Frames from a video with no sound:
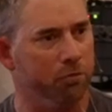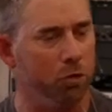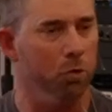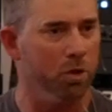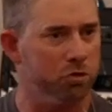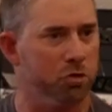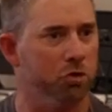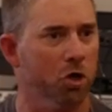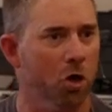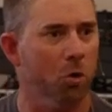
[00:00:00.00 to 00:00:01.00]
you want to
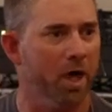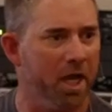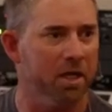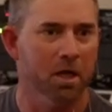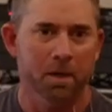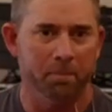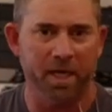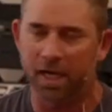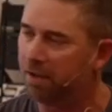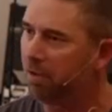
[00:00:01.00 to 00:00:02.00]
know, hey,
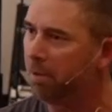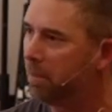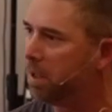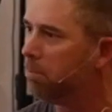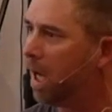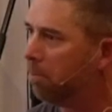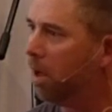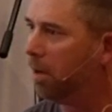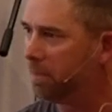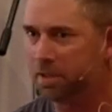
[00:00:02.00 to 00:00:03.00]
man, have I made my
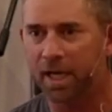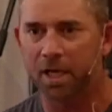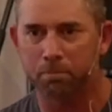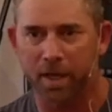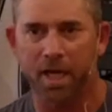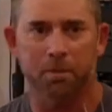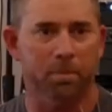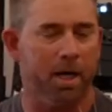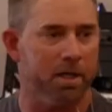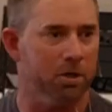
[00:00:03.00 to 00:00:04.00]
mom and dad mad
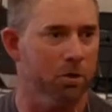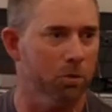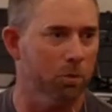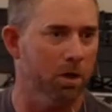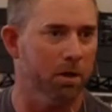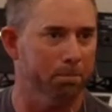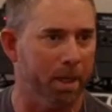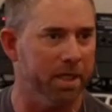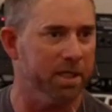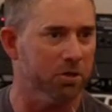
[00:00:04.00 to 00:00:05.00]
by, you know, uh,
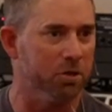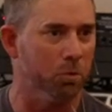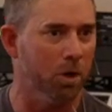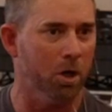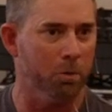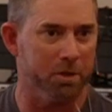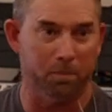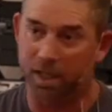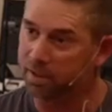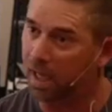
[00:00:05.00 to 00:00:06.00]
painting on the wall with
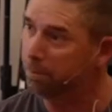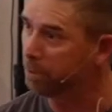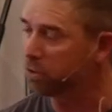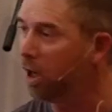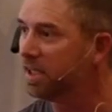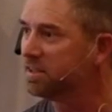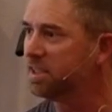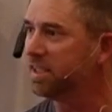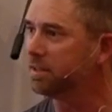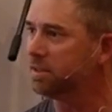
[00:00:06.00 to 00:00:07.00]
my diaper
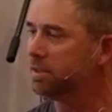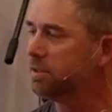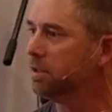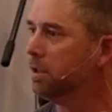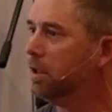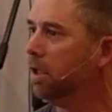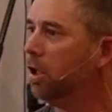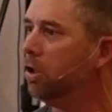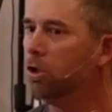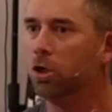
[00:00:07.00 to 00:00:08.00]
content?
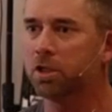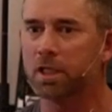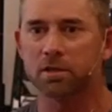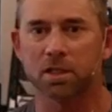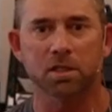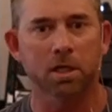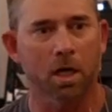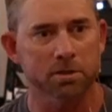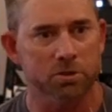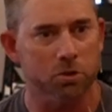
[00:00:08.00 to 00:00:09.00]
Look at the
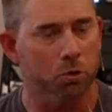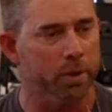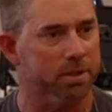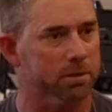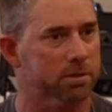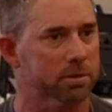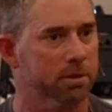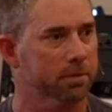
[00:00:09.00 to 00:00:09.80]
consequence.